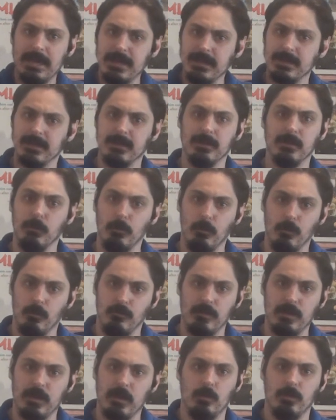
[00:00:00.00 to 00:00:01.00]
anything in the
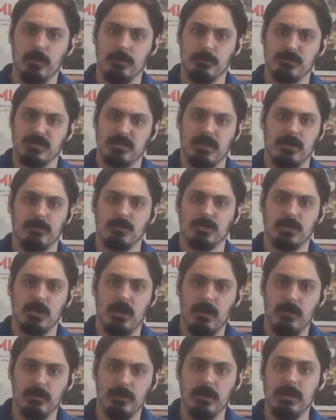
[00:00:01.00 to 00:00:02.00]
movie that would upset a
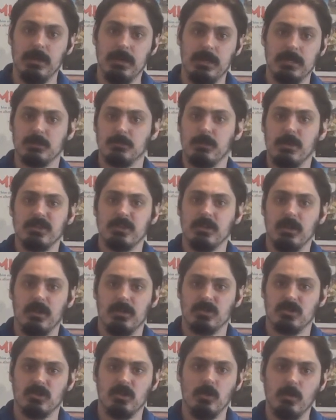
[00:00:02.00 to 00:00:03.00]
child, especially
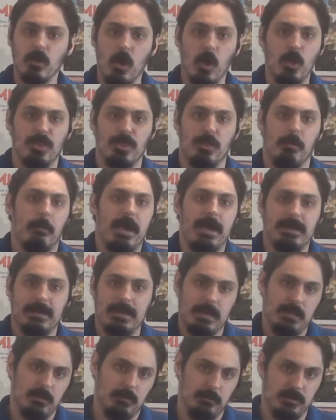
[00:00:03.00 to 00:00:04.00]
not so-called
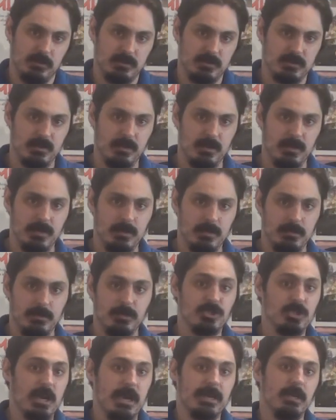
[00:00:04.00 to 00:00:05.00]
thematic elements.
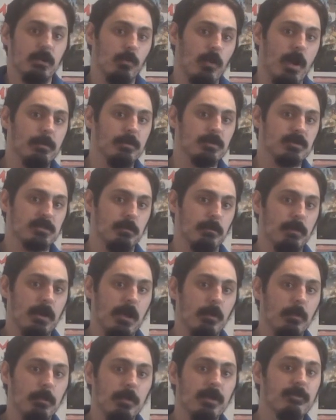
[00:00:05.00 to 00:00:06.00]
The Jackie Robinson
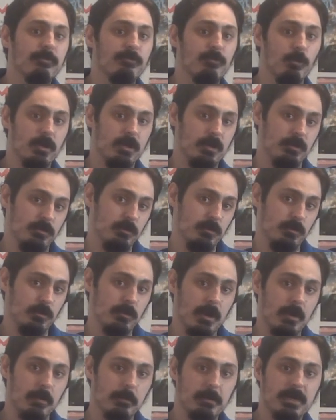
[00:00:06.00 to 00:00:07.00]
biopic, 42,
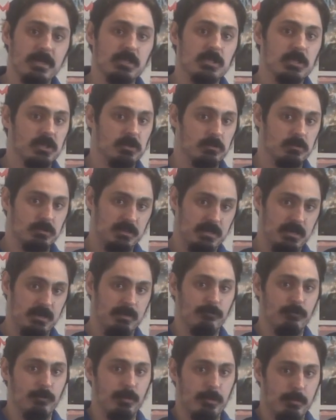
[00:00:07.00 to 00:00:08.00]
got a
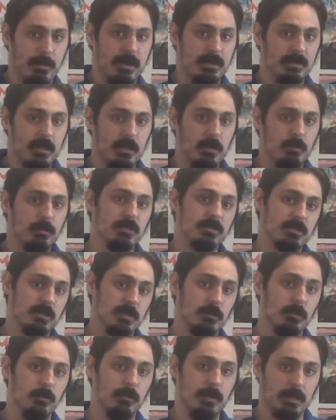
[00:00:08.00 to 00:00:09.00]
PG-13 for thematic elements
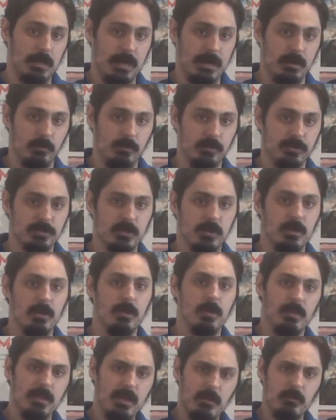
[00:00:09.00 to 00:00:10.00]
including language.
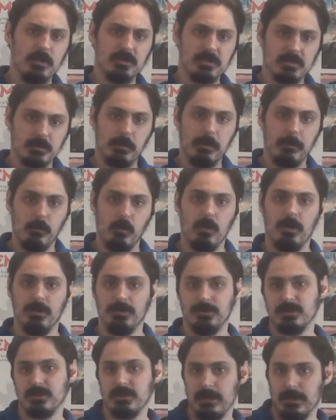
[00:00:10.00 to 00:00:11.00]
That one is a bit more
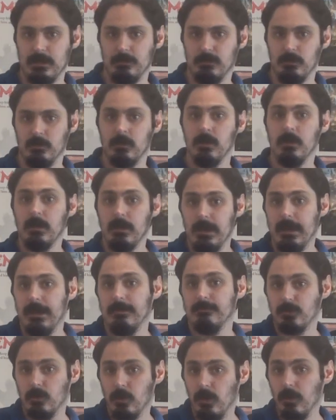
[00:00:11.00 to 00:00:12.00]
understandable.
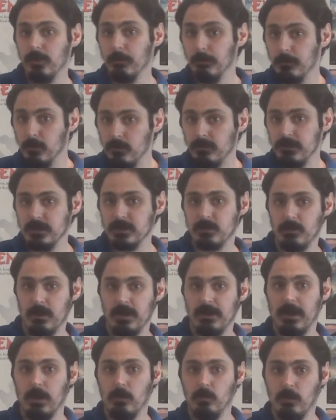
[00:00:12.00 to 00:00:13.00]
After all, the movie is
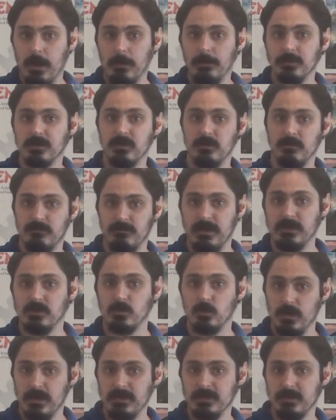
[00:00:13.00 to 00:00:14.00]
about how Robinson
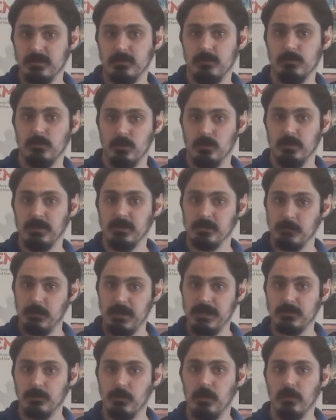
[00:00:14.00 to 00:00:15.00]
faced racism during his
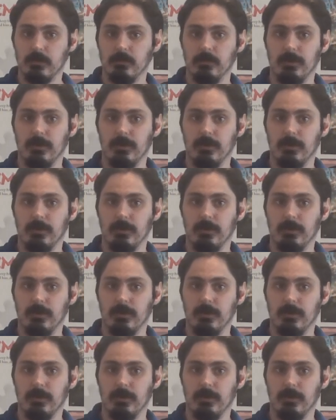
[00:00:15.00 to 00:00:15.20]
baseball